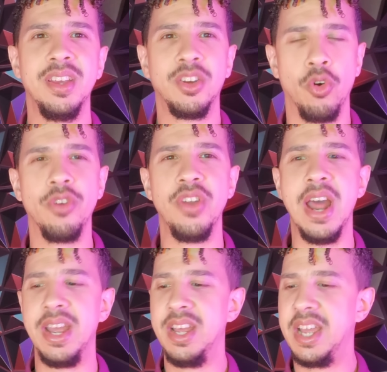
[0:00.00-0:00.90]

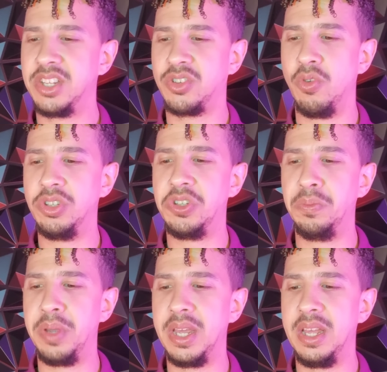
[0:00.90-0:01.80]
Corviknight is going to
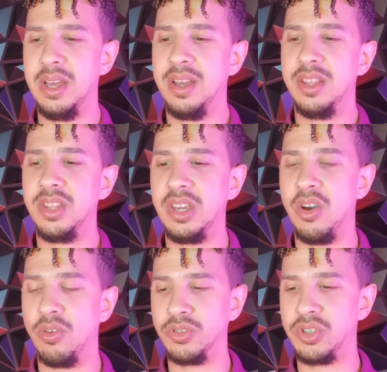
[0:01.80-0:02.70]
be the
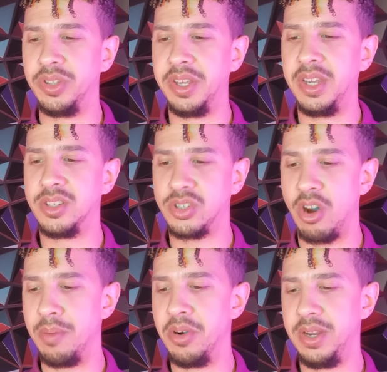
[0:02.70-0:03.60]
Ultra League
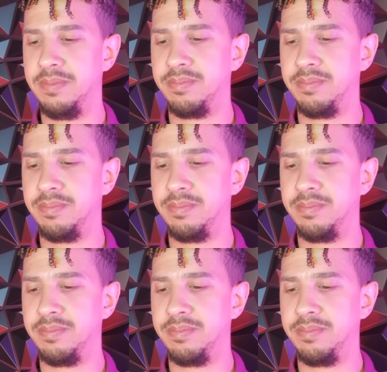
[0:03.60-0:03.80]
Skarmory.